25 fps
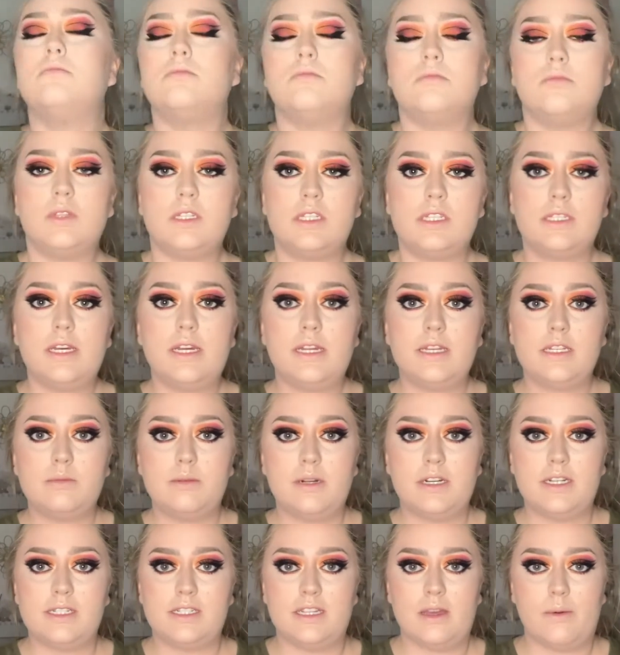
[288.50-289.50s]
setting spray
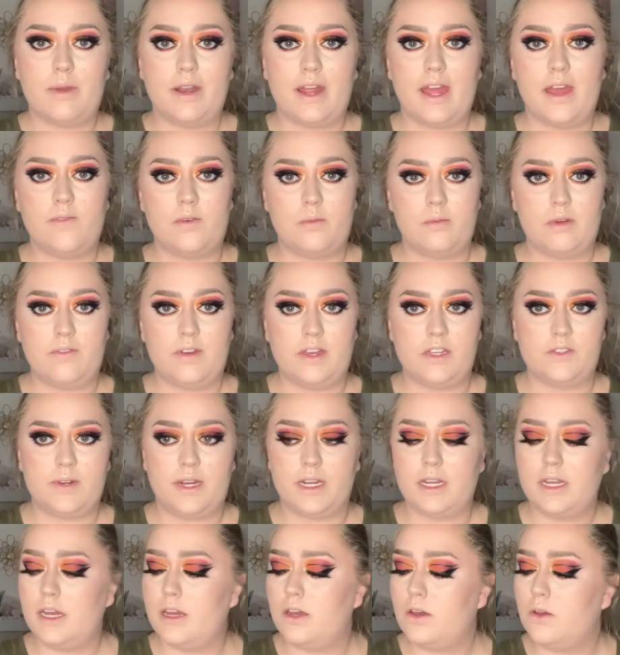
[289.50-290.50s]
to set what I have on my face right
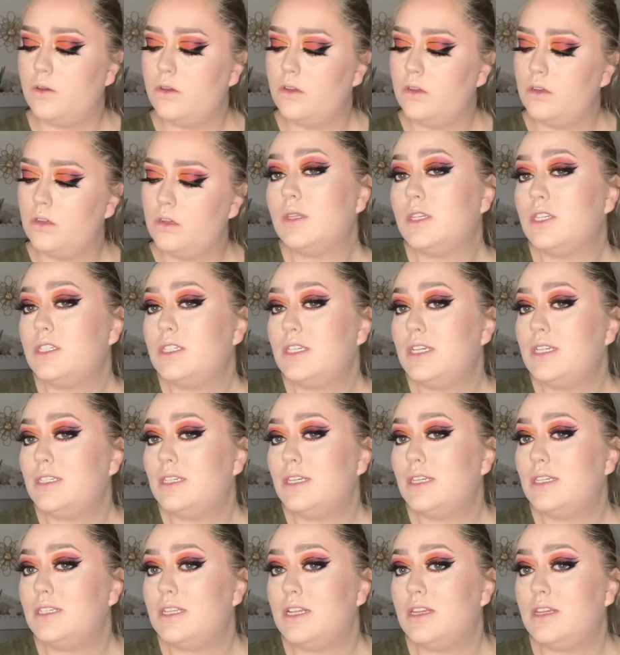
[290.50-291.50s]
now. So this
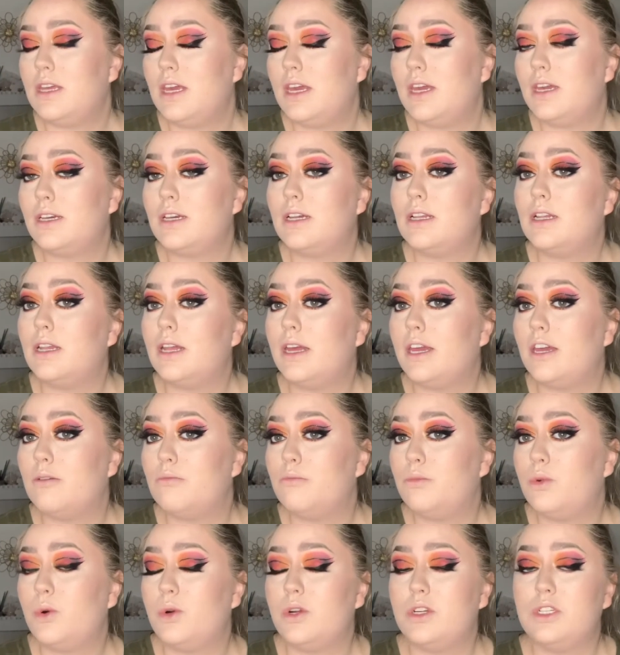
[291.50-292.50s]
is the glam
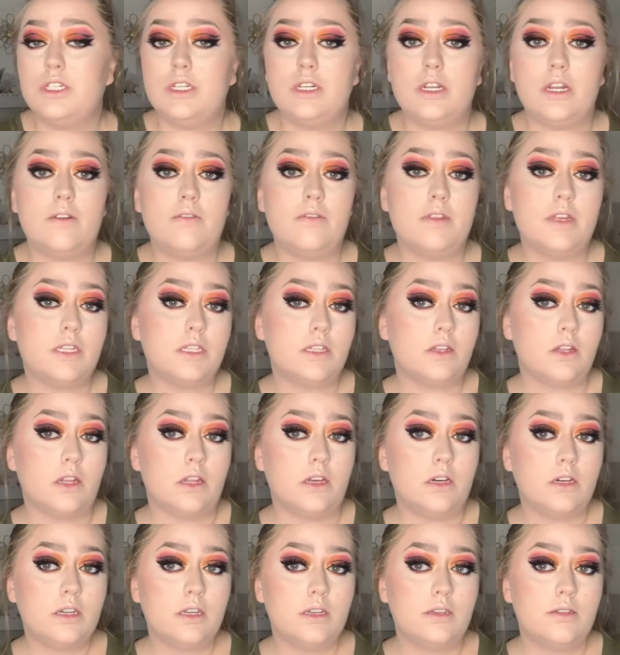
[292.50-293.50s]
portion of this
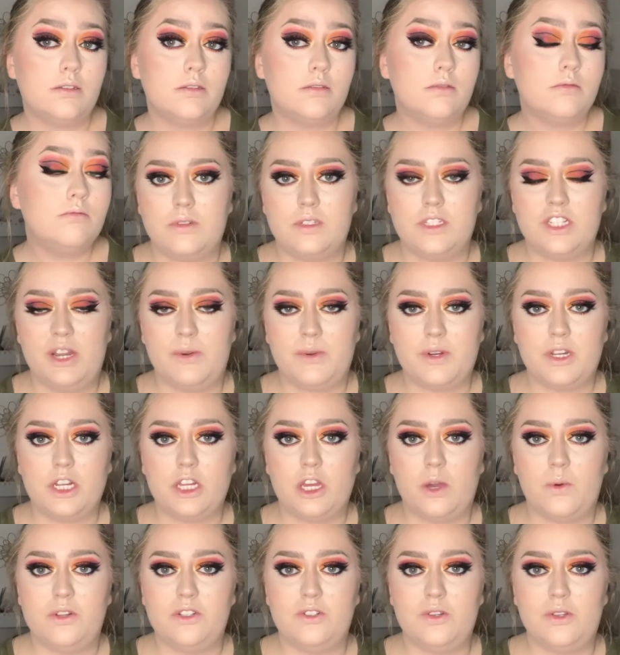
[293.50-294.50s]
look. So now we're going to
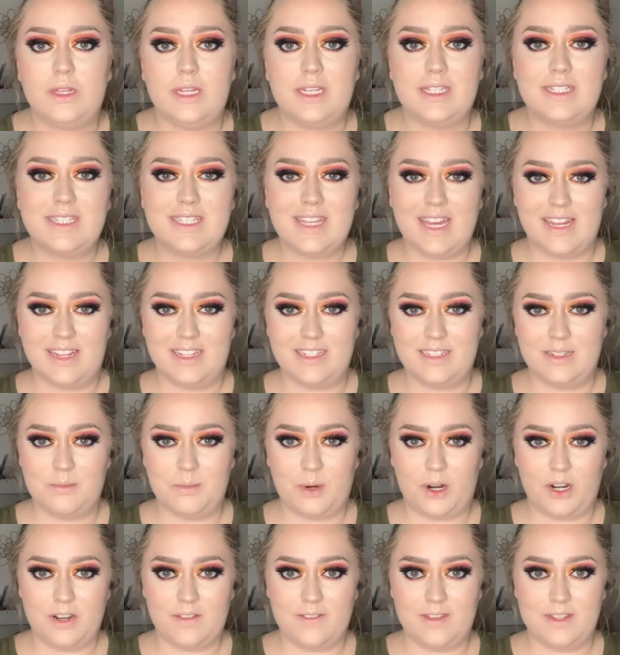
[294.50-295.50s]
go into the skeleton
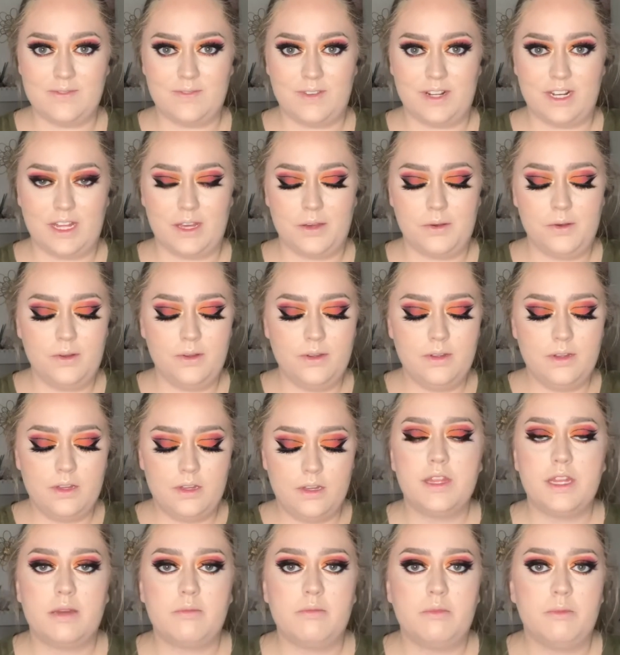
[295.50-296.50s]
part of this video.
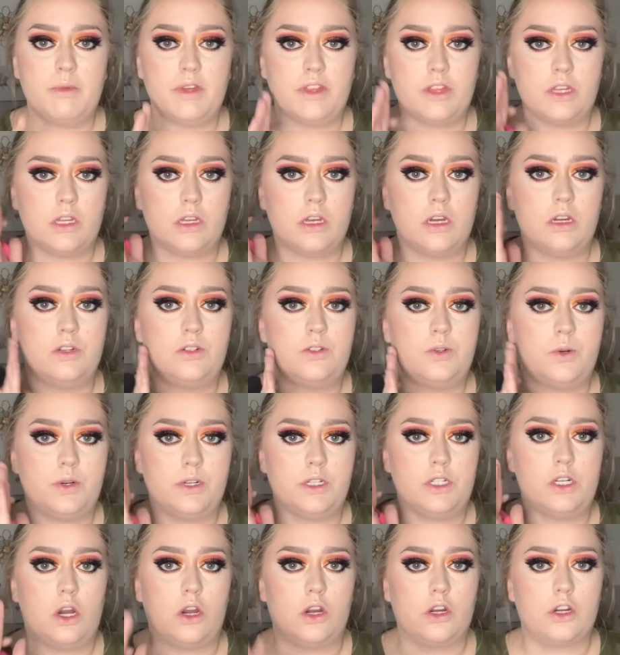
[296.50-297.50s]
I'm going to make the contour
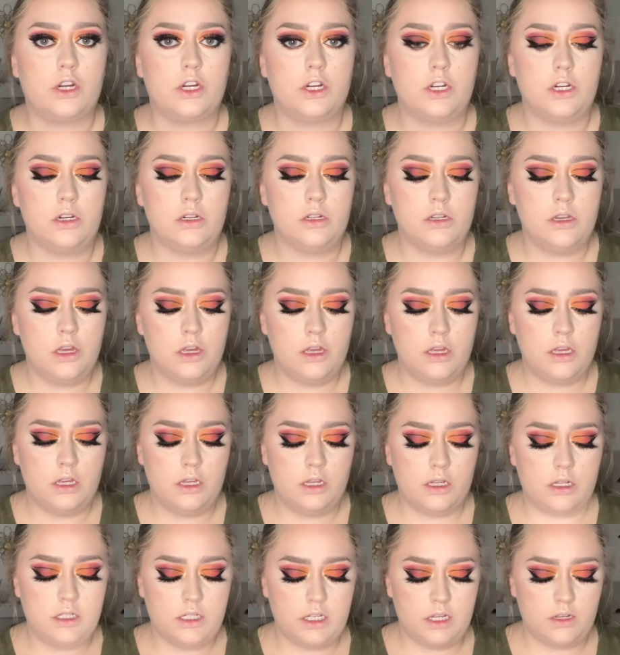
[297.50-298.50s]
darker
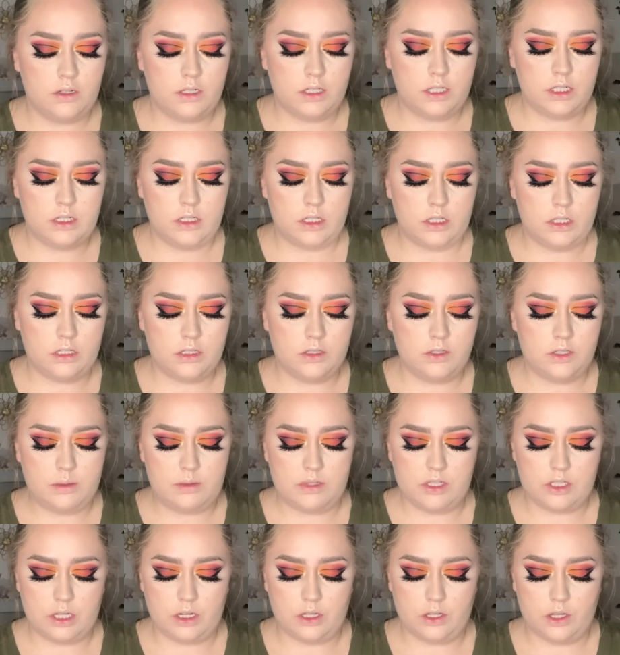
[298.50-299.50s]
down here. So I'm
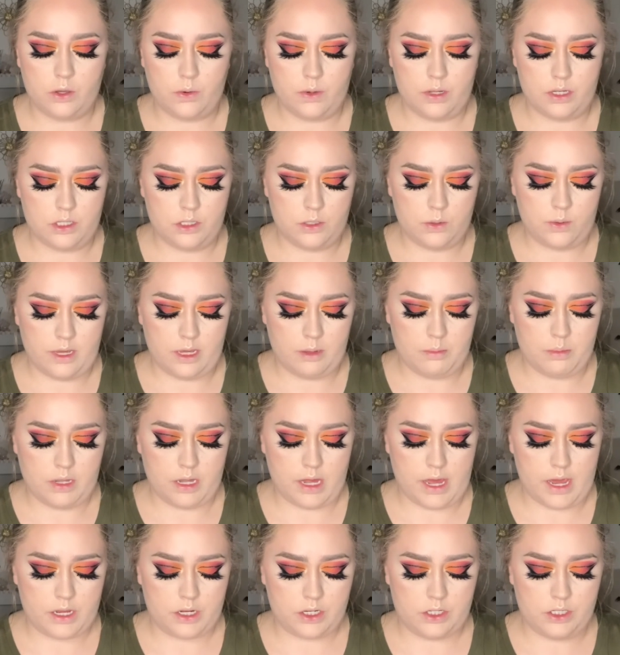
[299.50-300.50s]
just gonna go into a
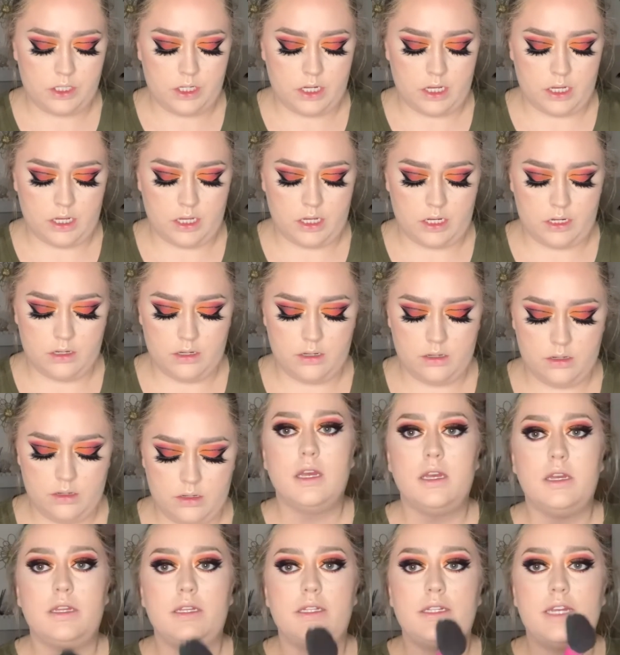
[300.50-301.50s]
black shade
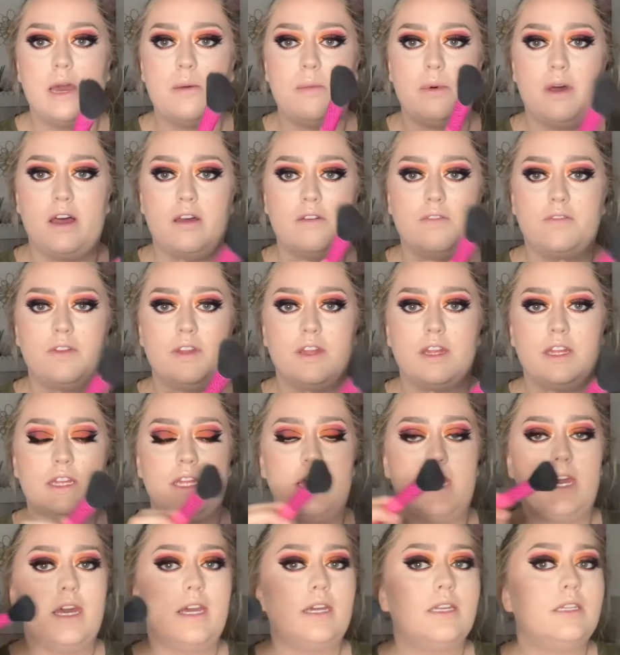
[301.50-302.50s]
and tap off
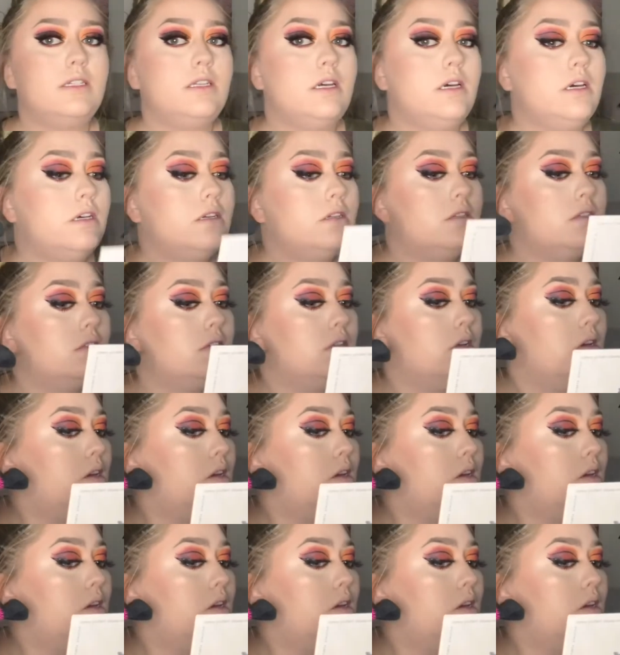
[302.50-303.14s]
the excess